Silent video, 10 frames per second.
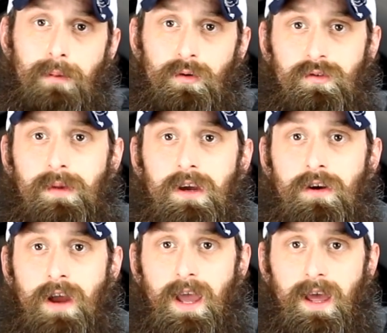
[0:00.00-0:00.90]
Post them
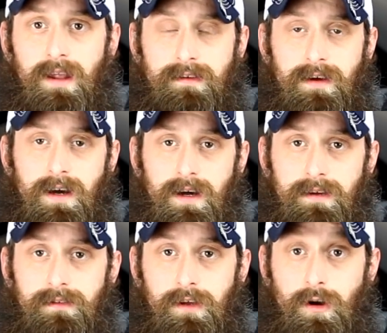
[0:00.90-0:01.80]
here and
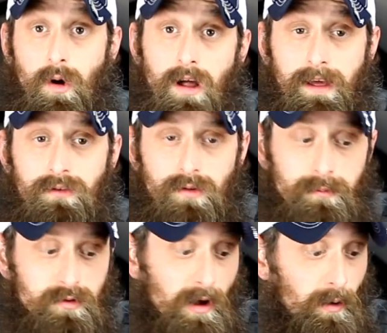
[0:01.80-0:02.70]
you know, I'll answer
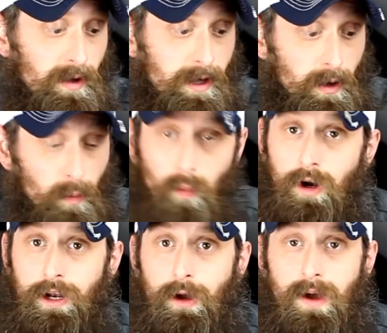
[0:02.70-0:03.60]
them. So
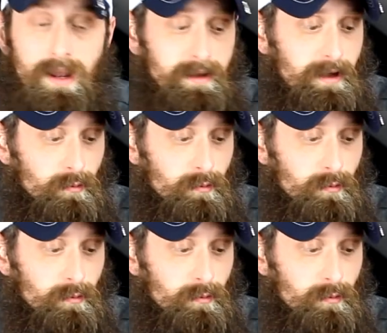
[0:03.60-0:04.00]
we're gonna go ahead and